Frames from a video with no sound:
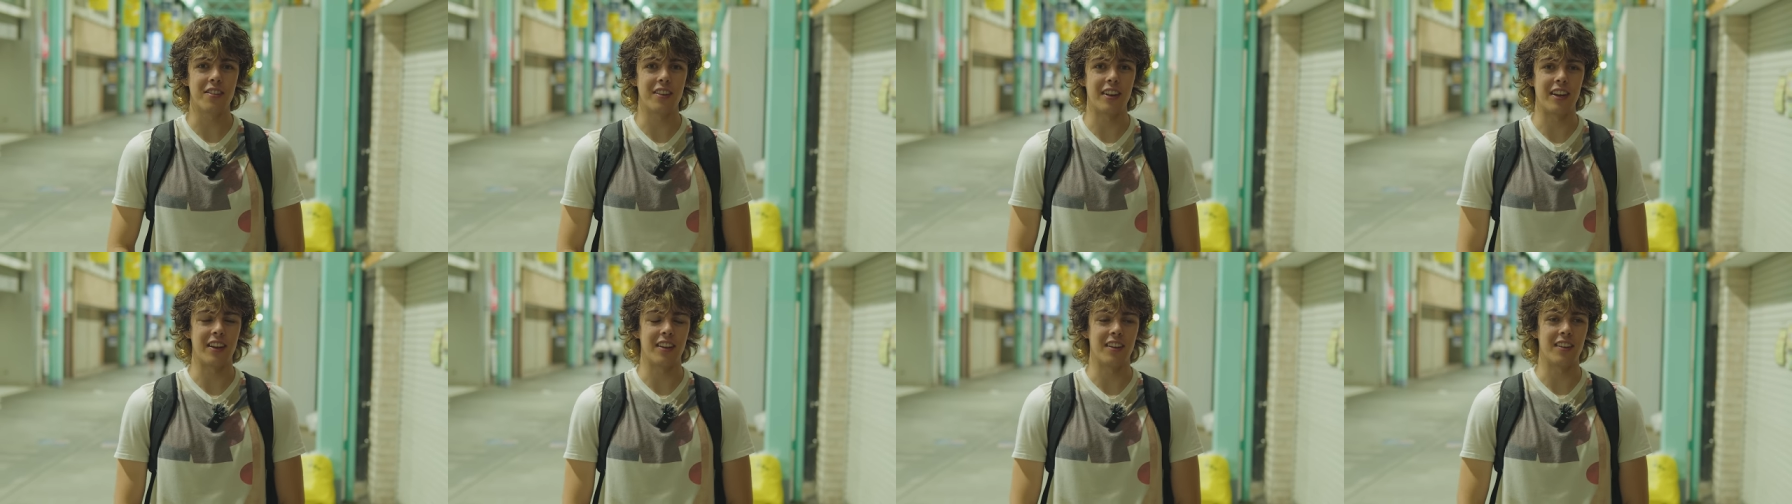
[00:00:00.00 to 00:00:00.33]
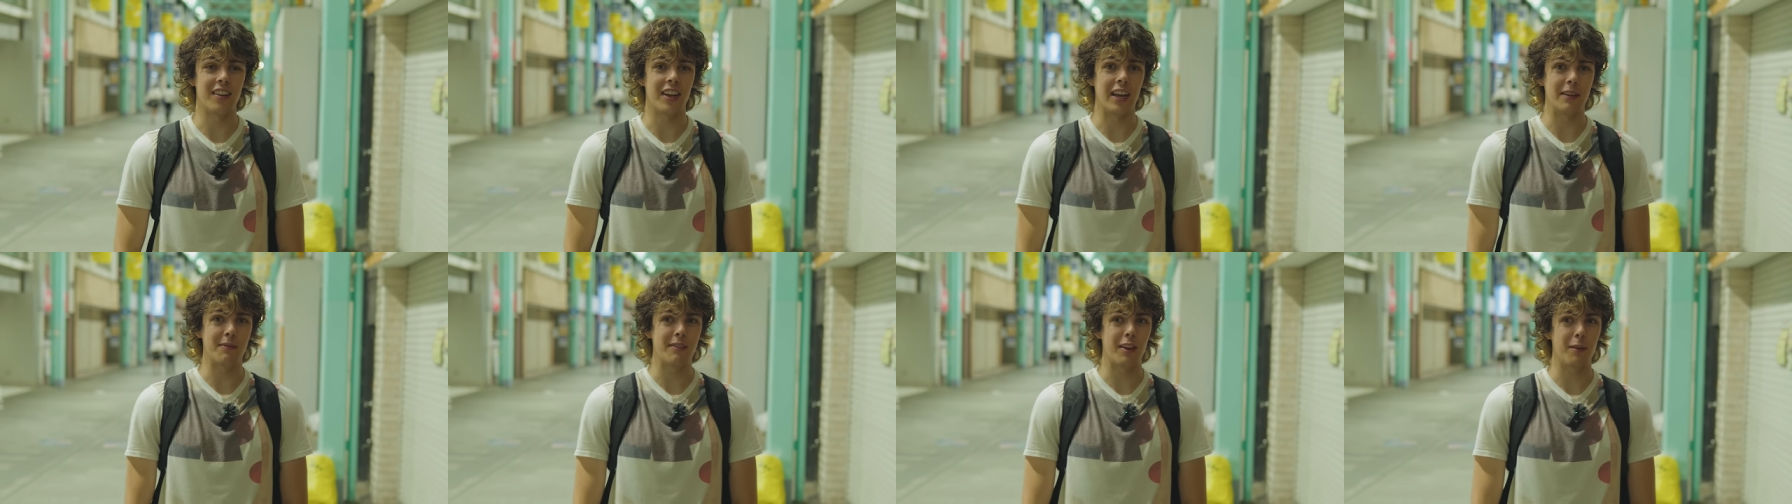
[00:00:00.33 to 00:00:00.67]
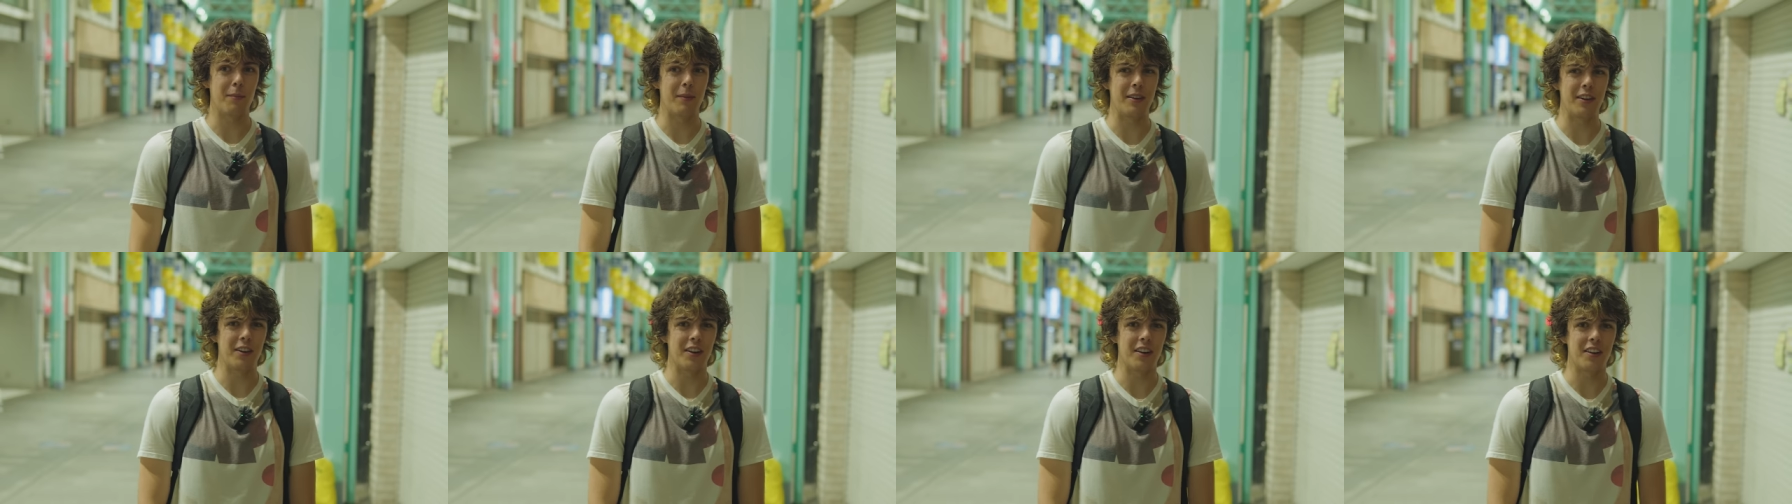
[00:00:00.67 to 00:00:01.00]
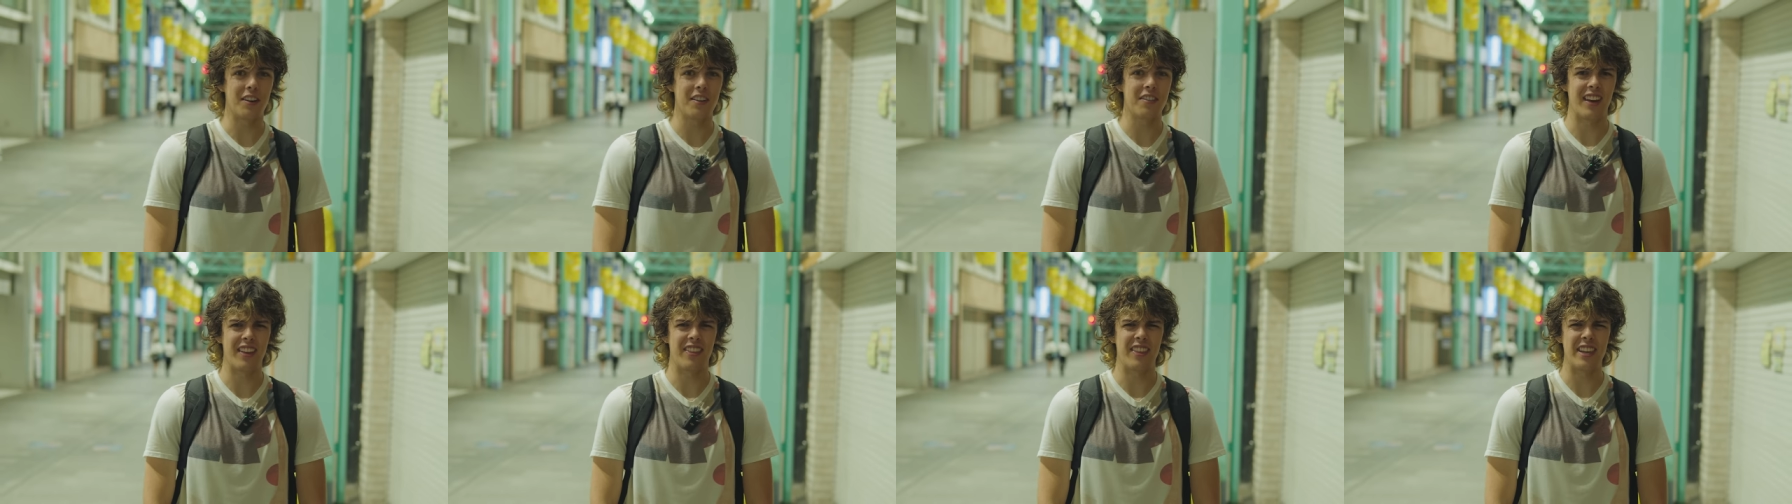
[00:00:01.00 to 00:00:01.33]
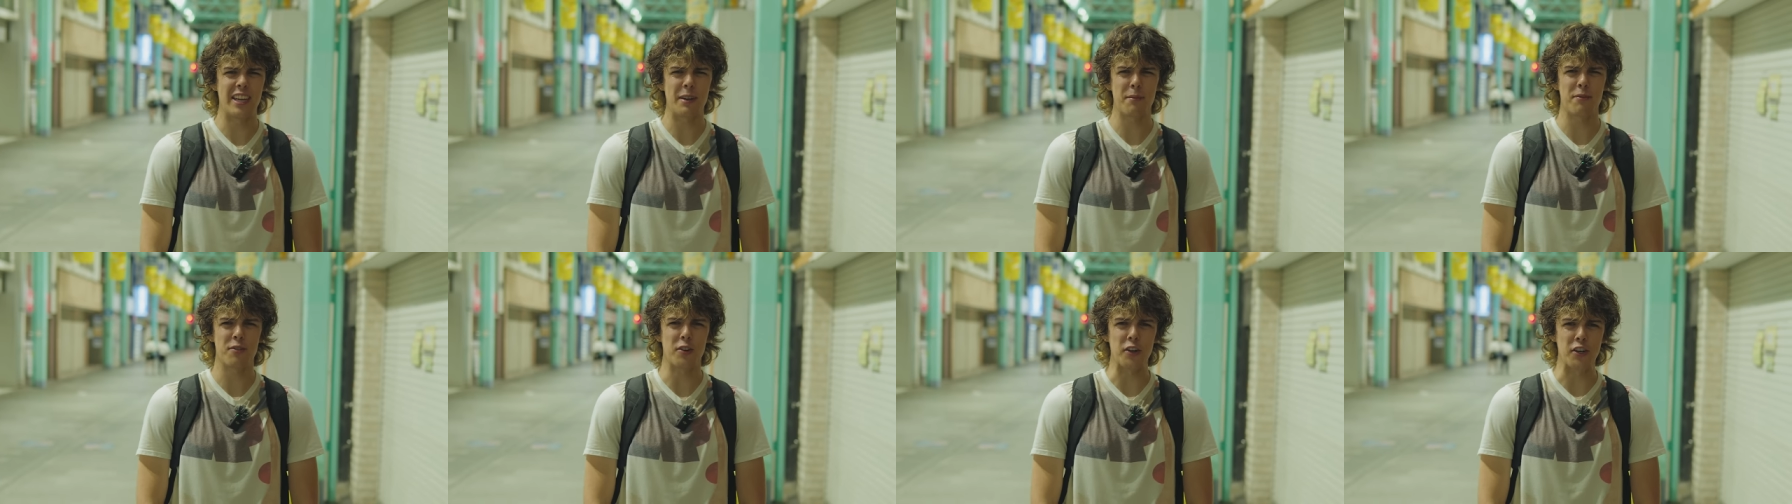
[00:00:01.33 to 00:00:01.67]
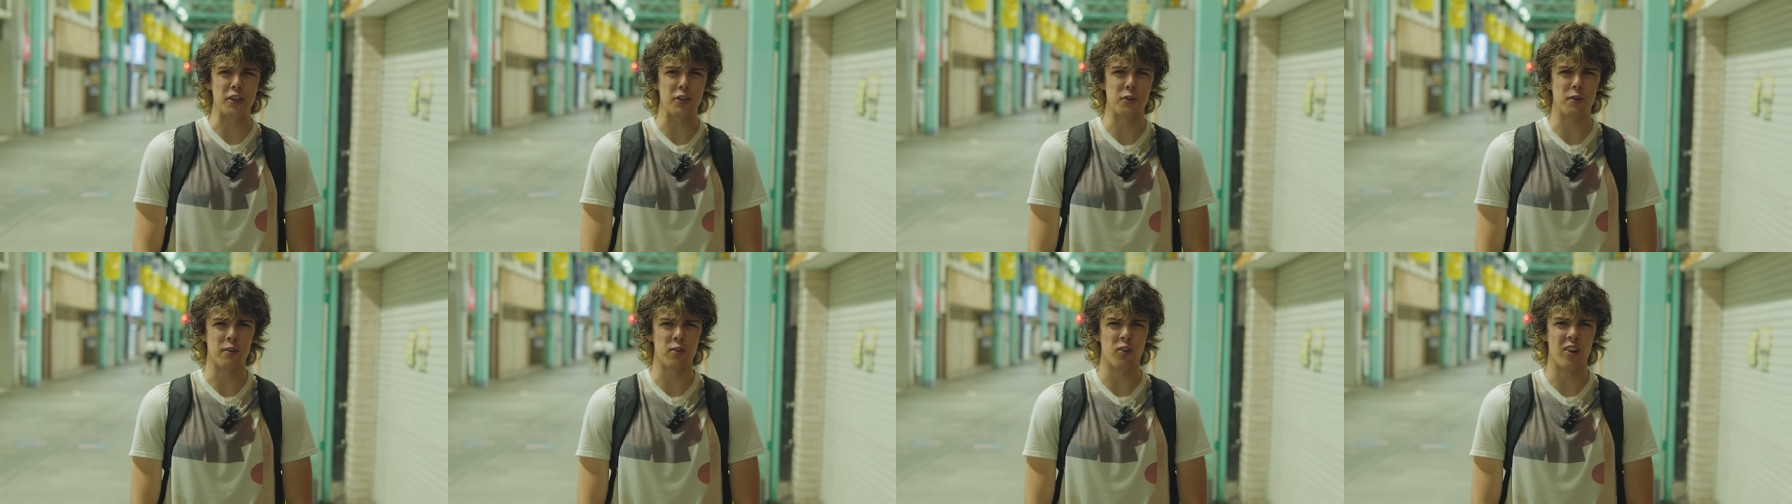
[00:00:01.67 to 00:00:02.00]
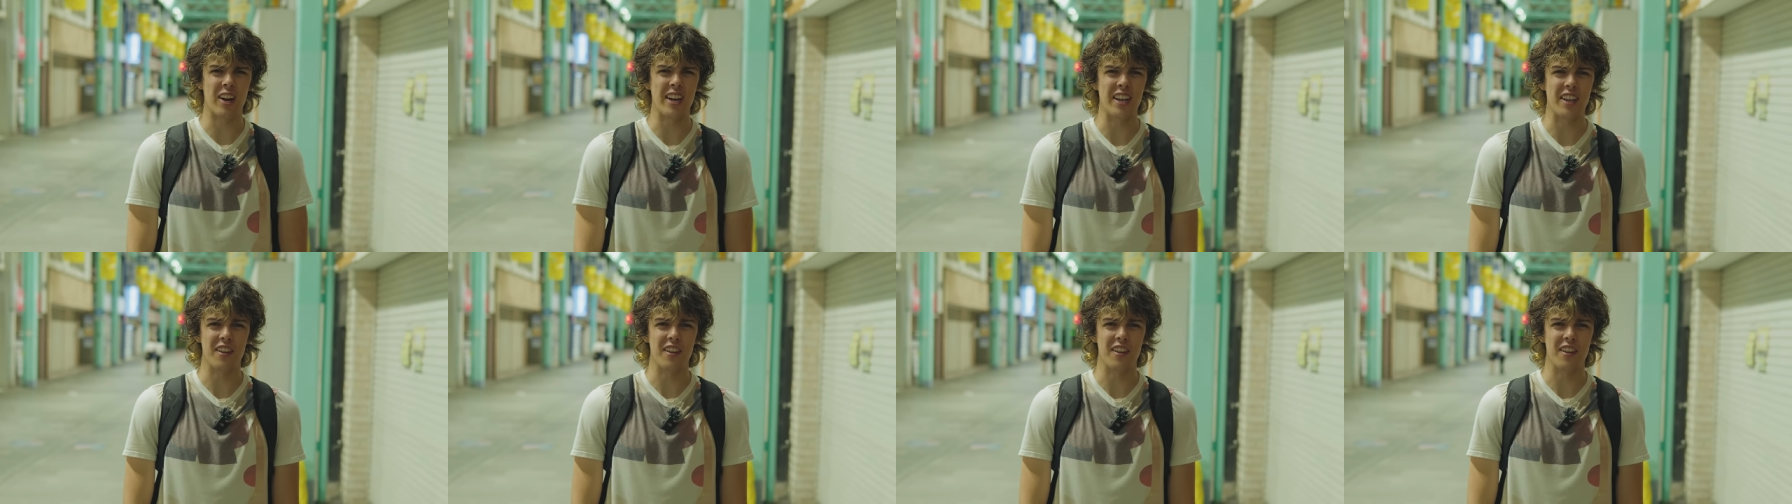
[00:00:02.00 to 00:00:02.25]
and I'm gonna be honest, I think I'm starting to regret